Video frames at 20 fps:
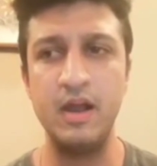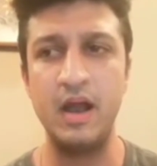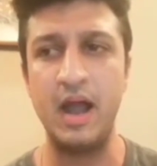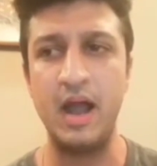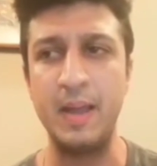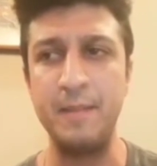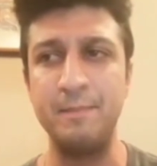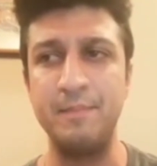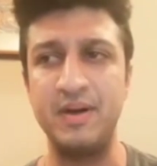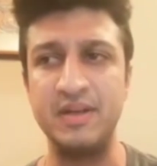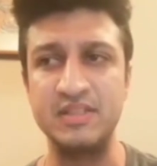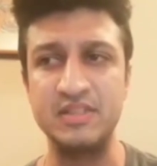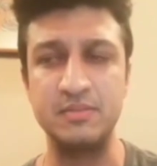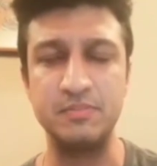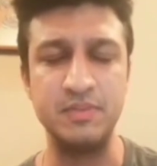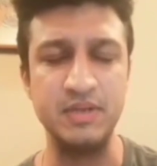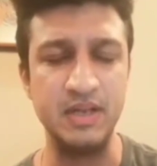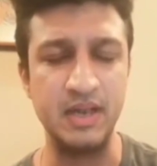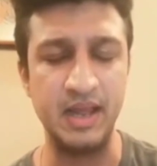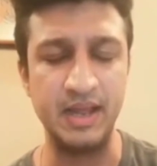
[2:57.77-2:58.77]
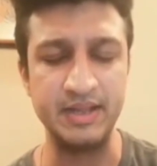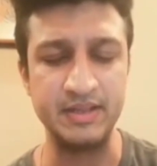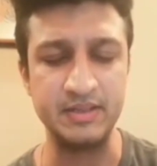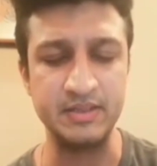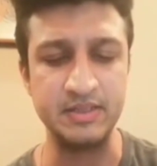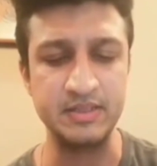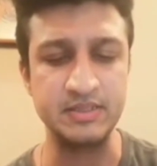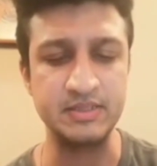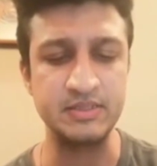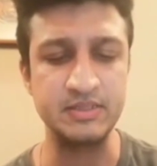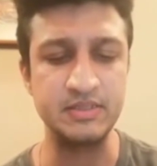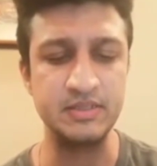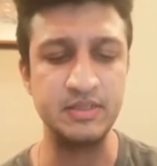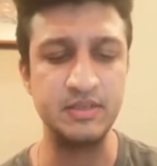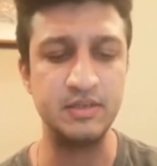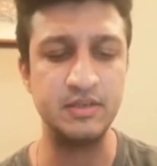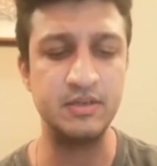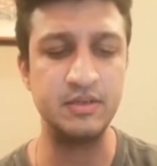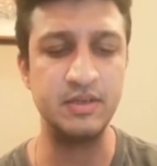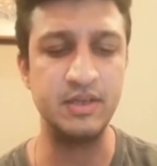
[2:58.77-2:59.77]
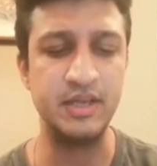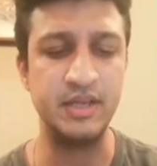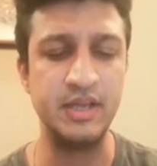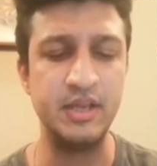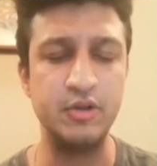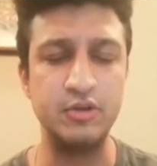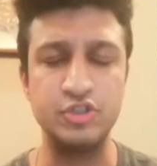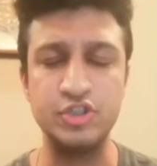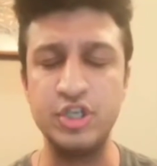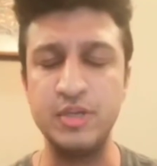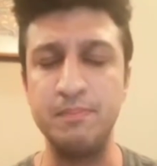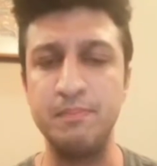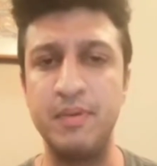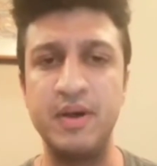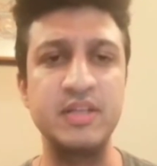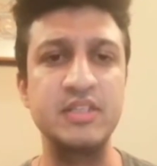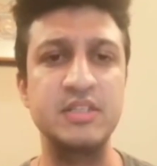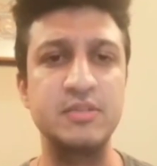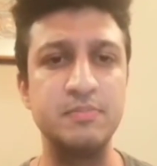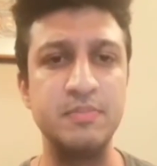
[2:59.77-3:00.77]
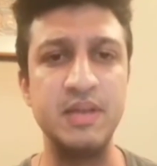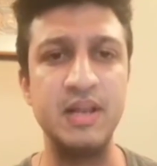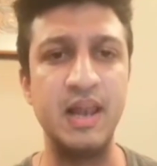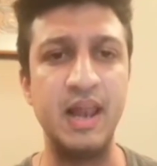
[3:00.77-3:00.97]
I must be like this, he or she must be